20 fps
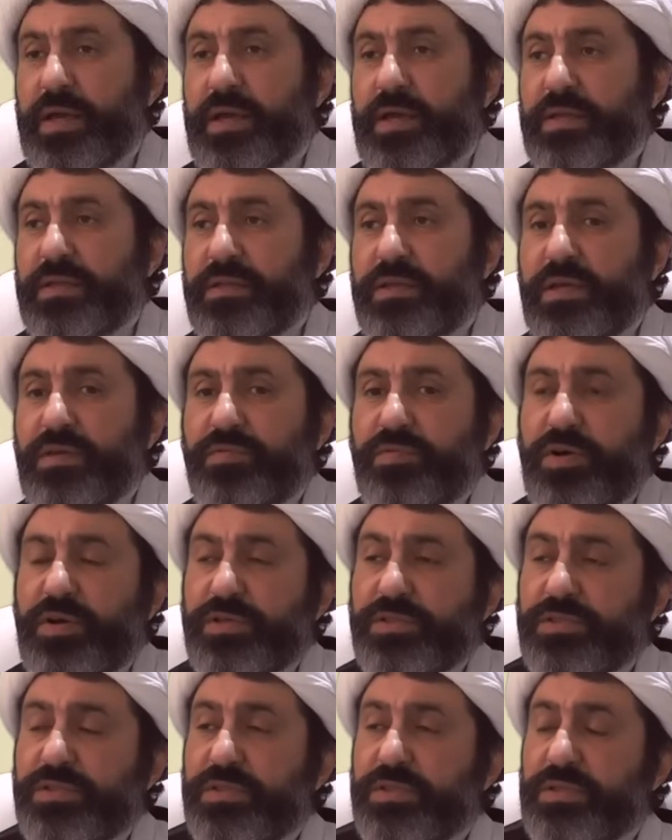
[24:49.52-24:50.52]
and he
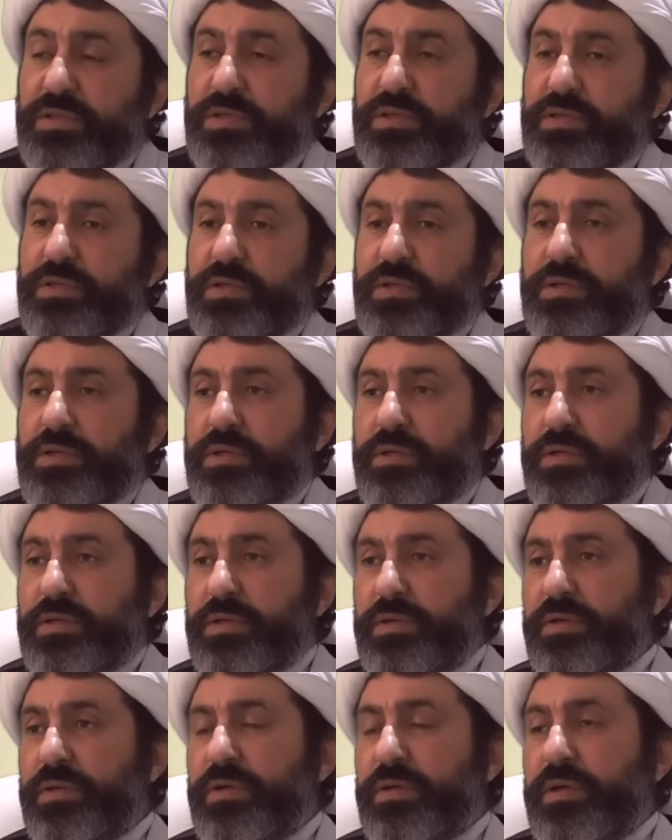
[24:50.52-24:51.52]
was
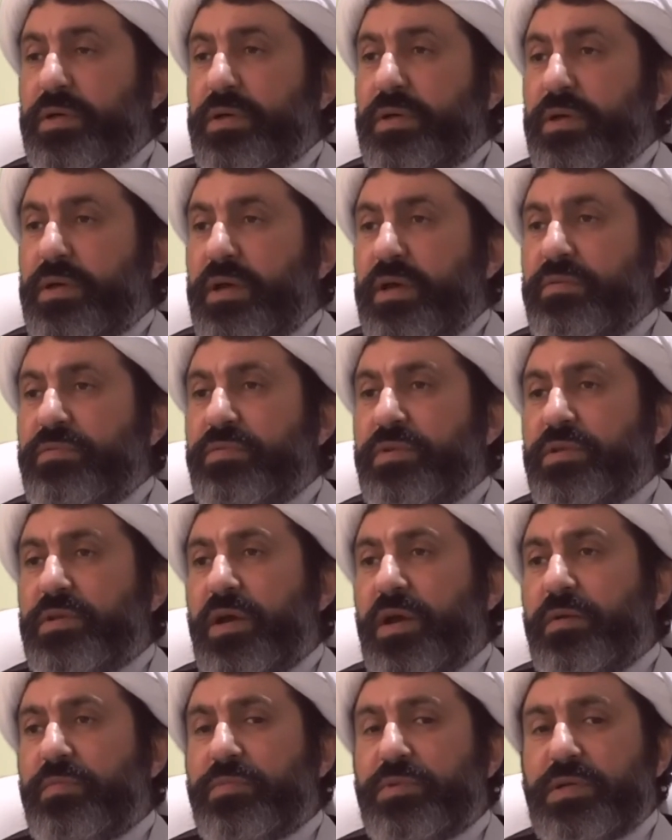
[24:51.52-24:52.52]
every
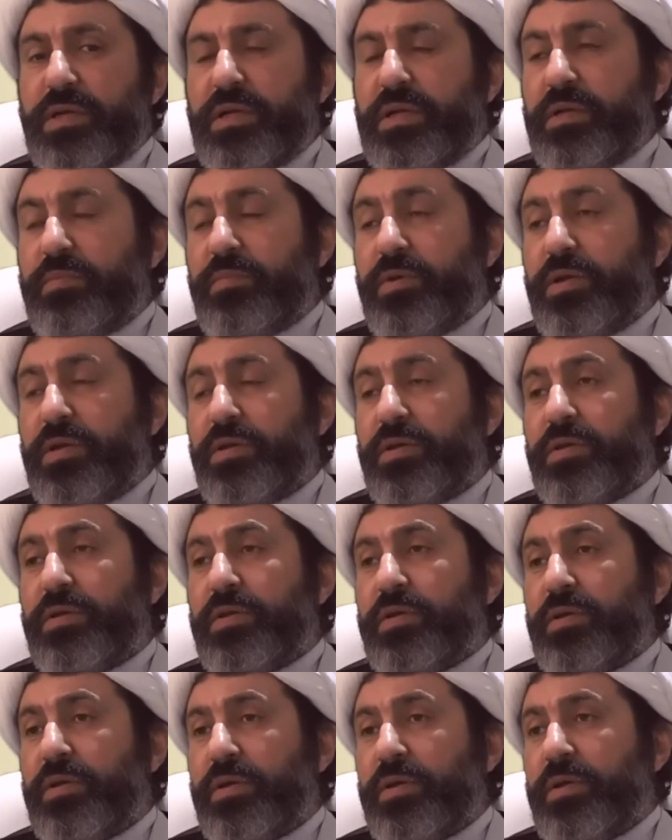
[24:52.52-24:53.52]
time telling me
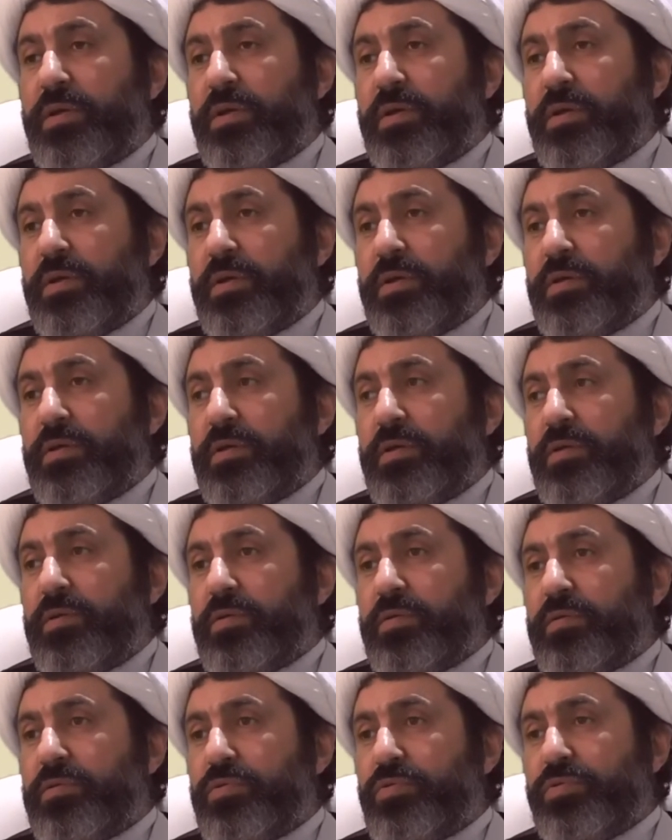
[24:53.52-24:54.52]
you
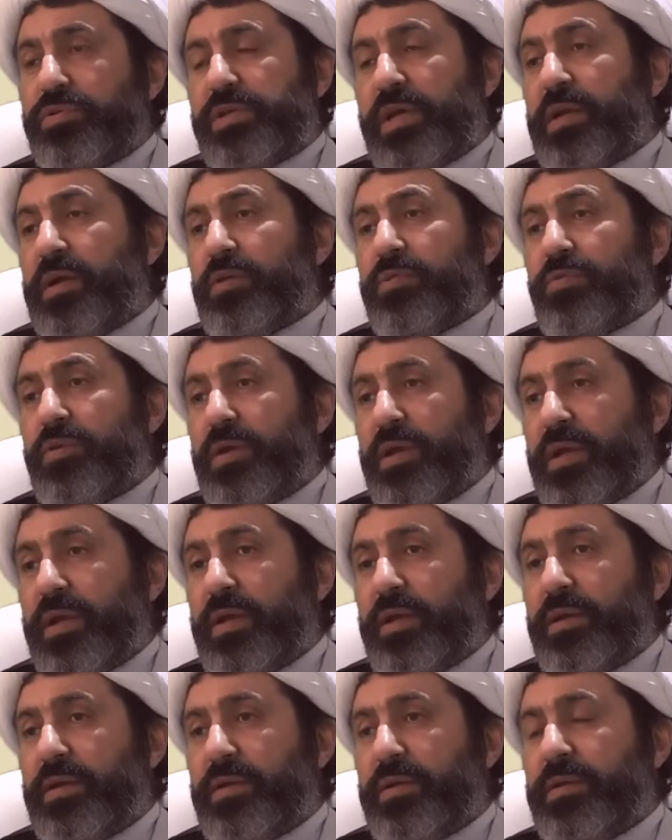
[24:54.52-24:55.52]
know do salatul layl